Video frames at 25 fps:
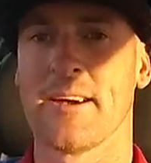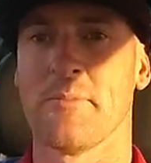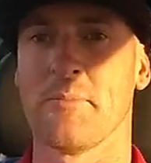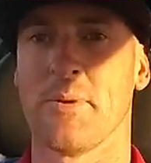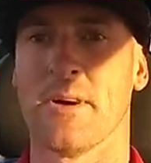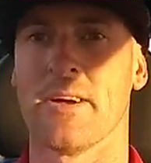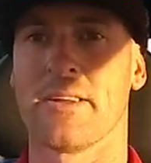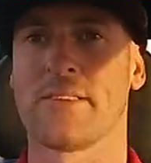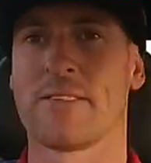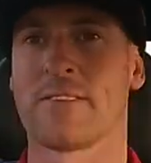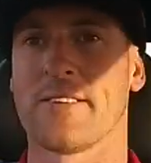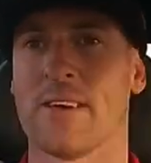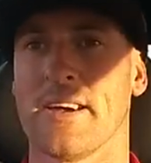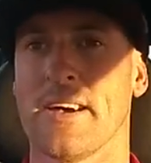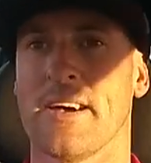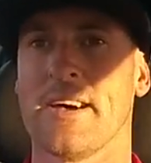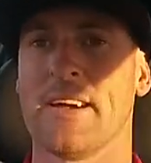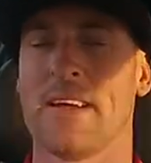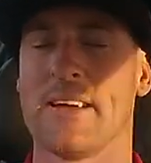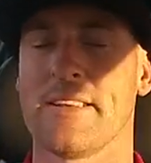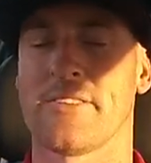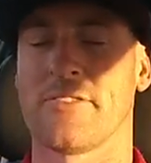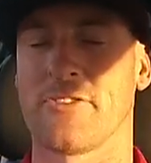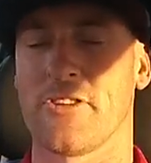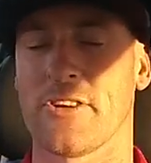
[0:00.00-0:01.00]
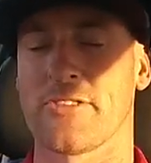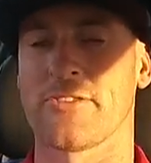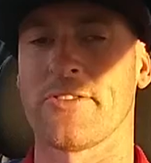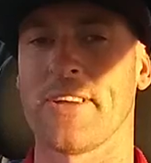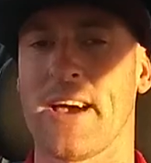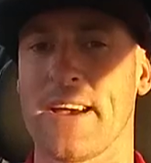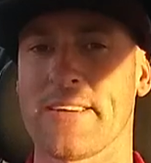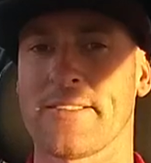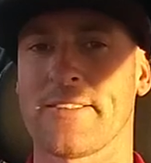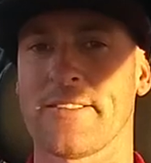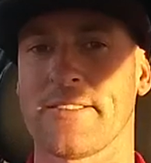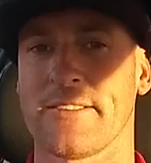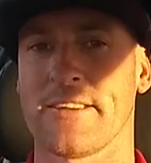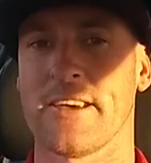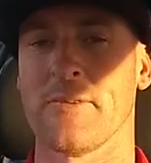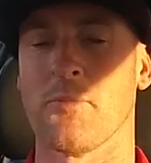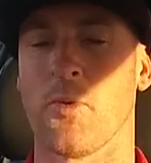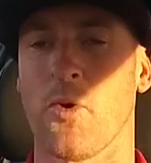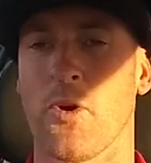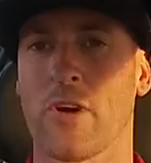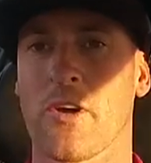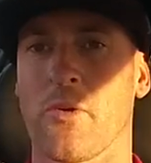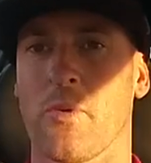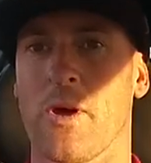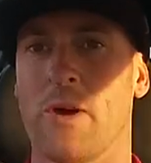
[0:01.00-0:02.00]
but it's just nice to see him
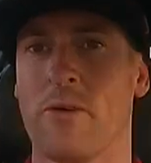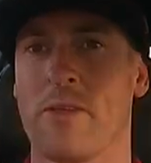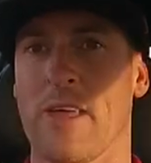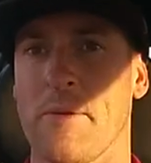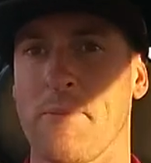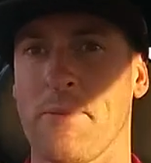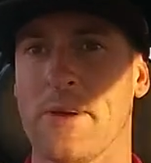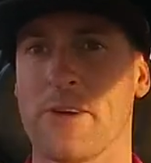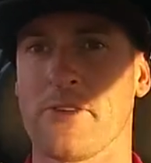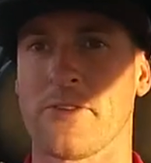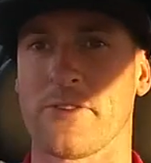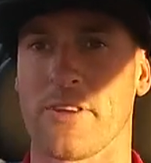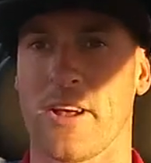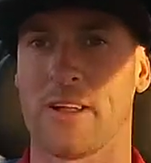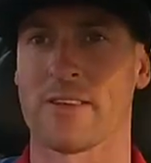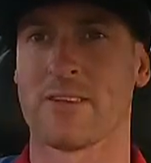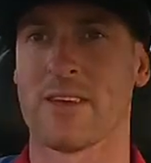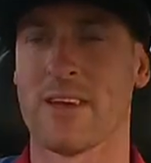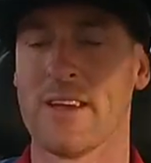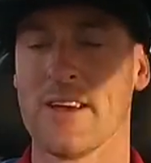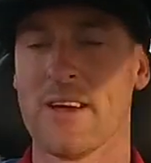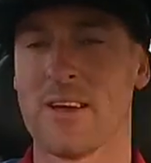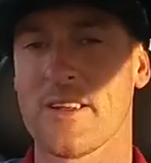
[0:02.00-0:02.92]
walk away with that big result.